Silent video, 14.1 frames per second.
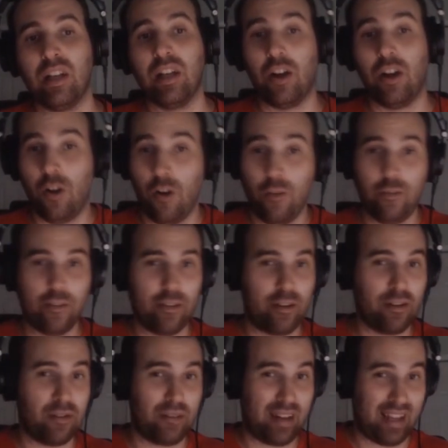
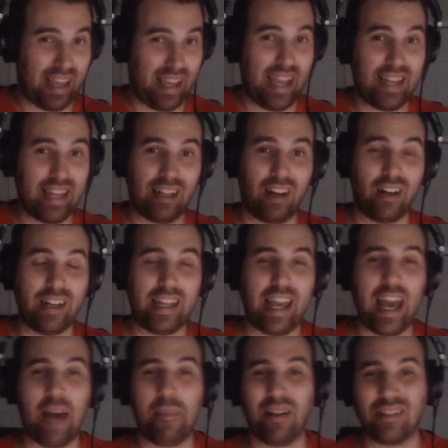over Cade
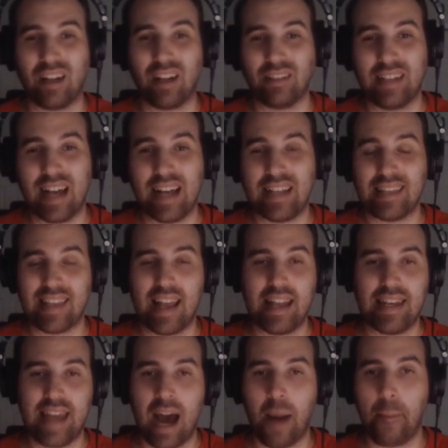Cunningham. I'll talk to you guys
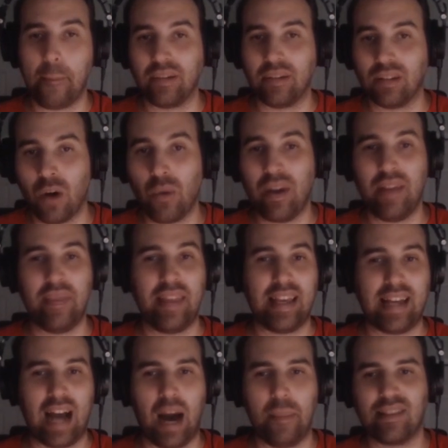down below in the
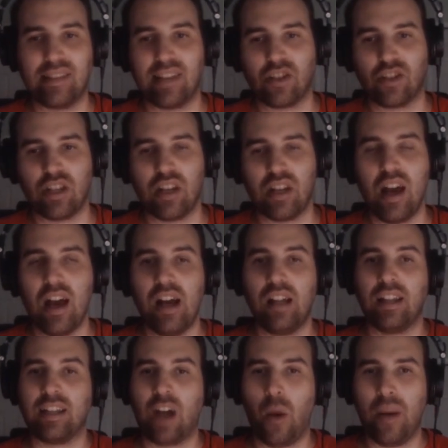comment section.
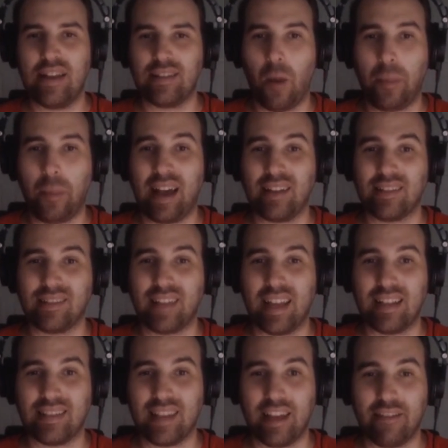Like always, I hope you guys are
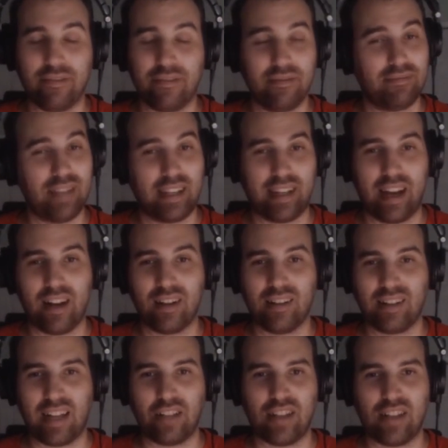staying safe. Take care. I'll
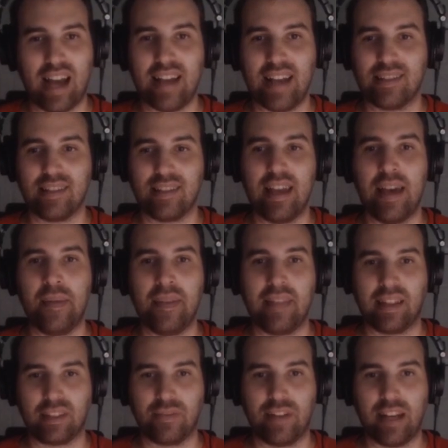catch you guys in the
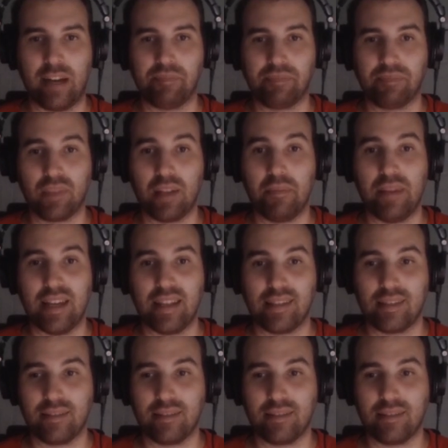next video. Peace.